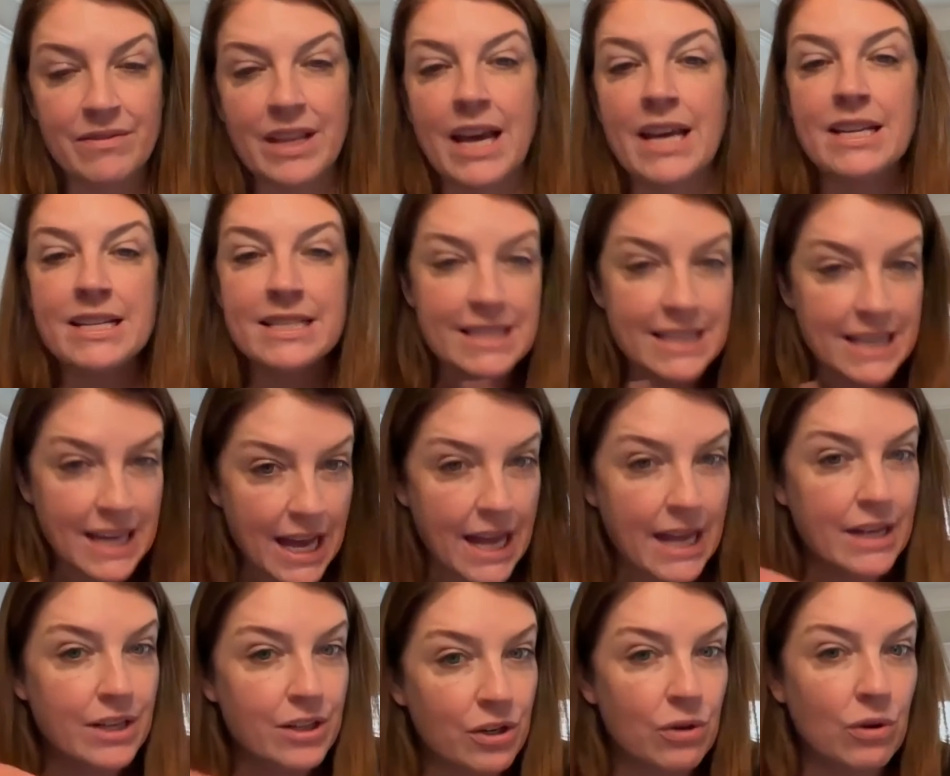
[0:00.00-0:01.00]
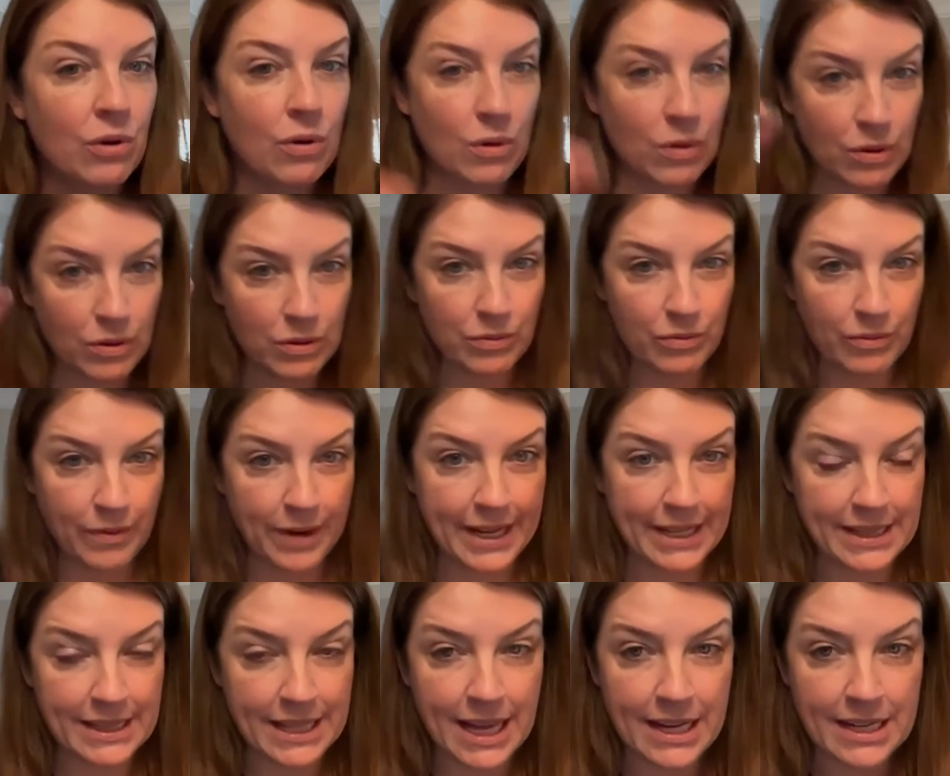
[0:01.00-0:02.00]
That is the end goal,
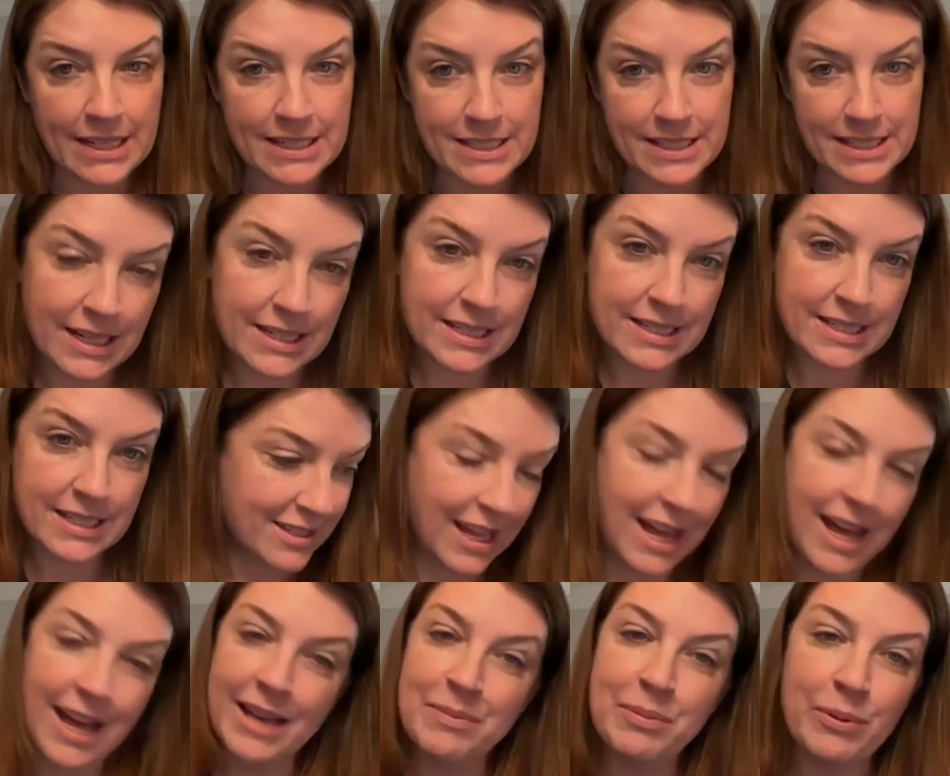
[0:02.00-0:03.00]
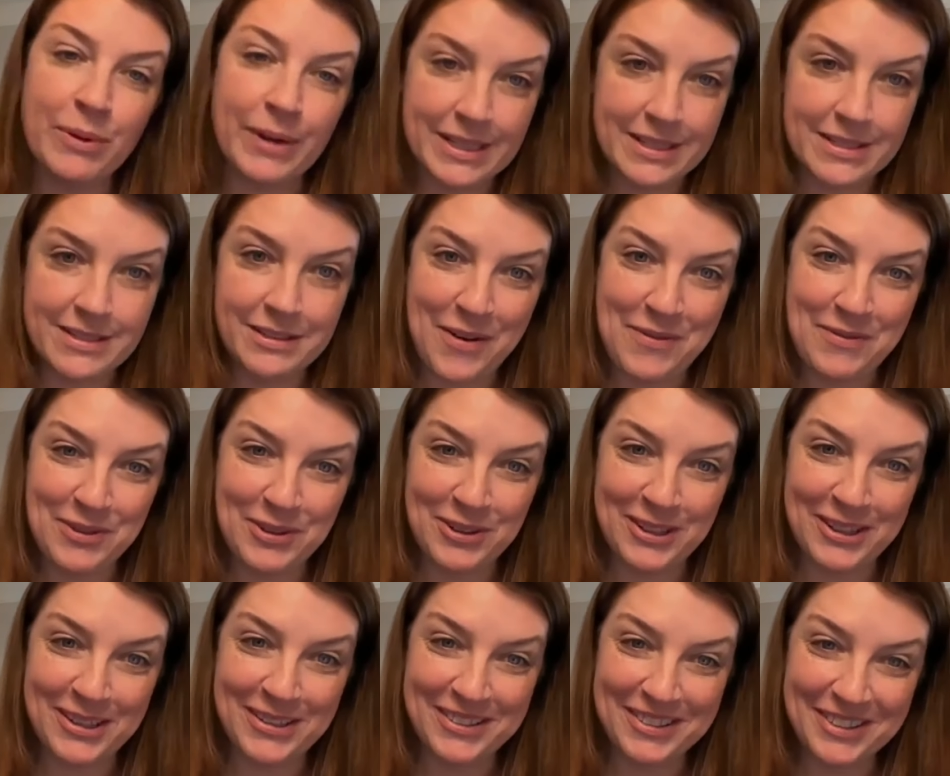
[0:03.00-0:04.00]
right? That is the high point of
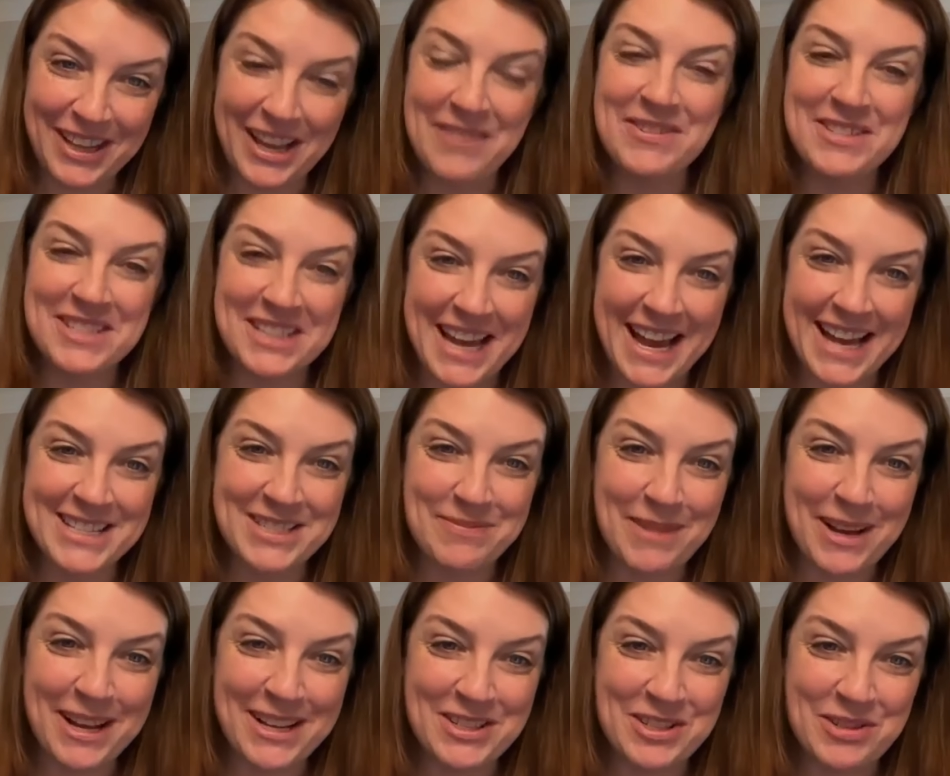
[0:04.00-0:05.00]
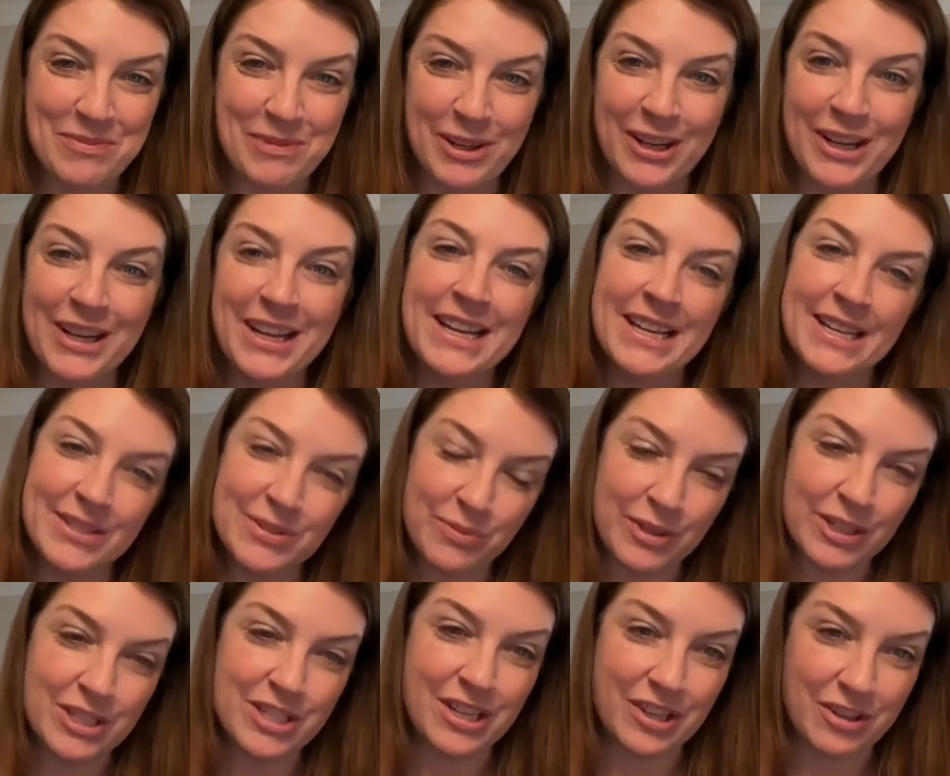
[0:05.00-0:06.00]
your life as a CAASM customer, is
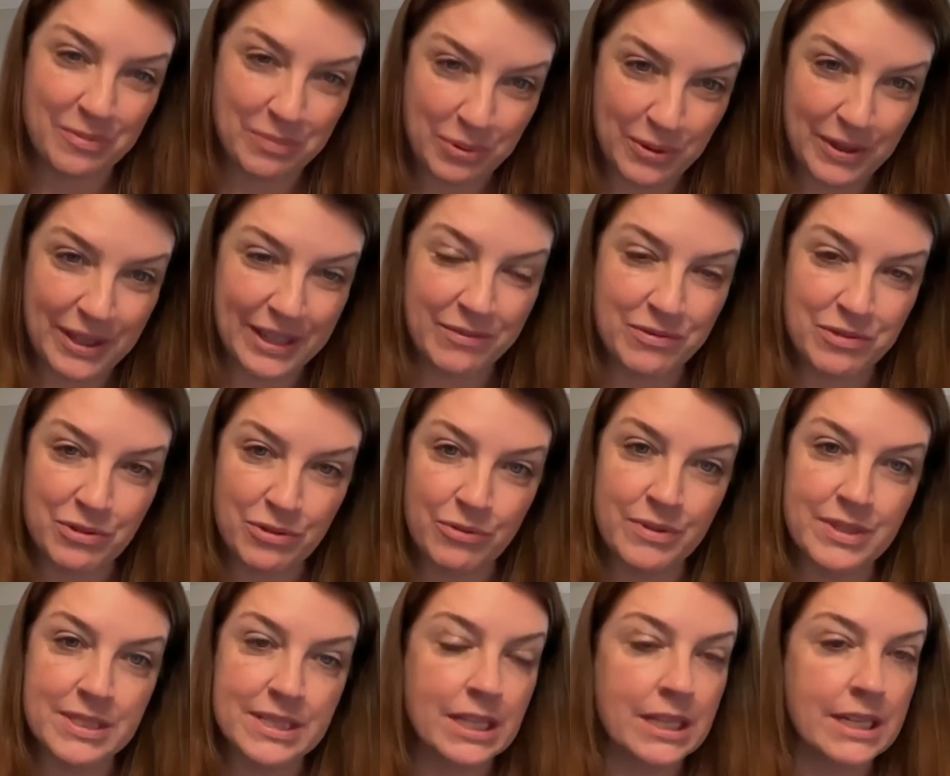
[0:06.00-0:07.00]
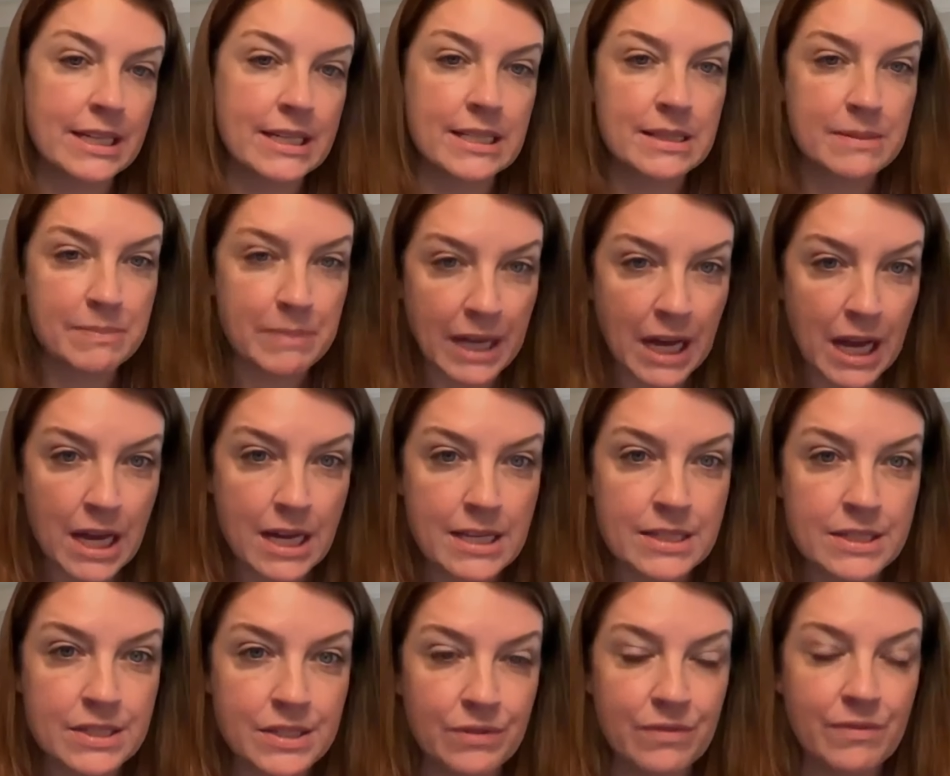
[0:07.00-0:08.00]
reaching a point of true resilience
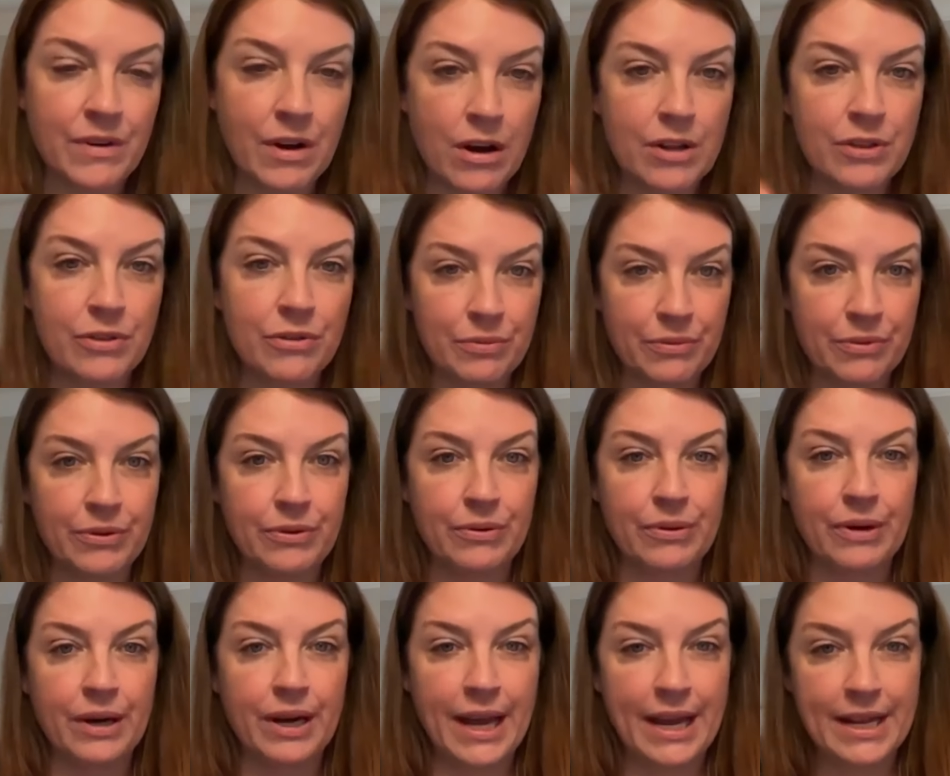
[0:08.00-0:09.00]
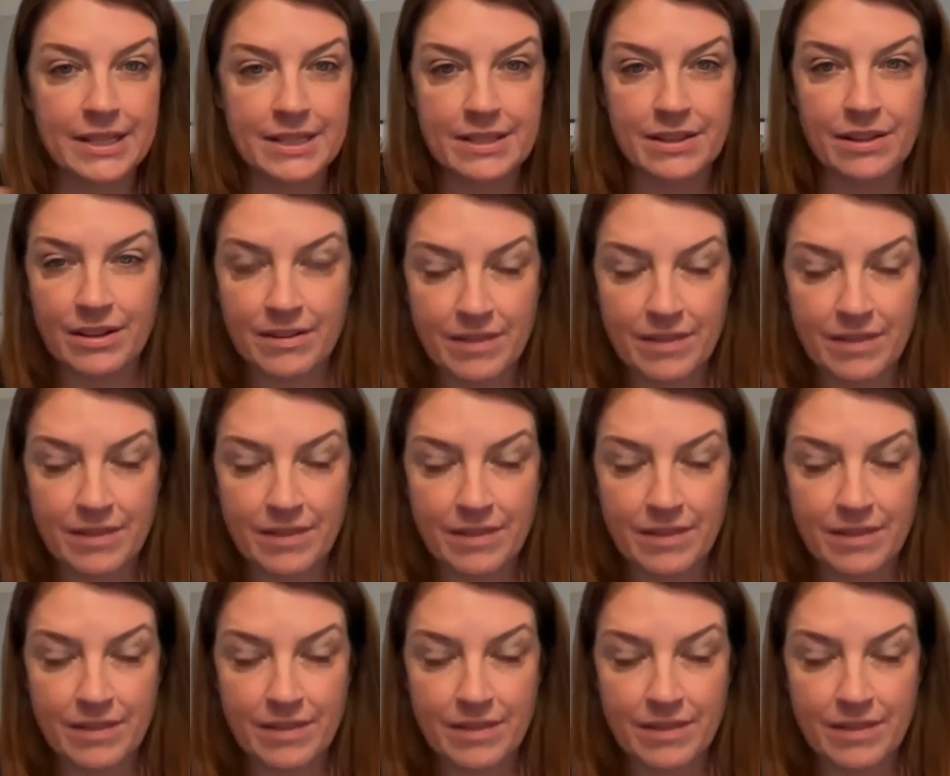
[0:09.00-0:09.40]
because you've gone through and,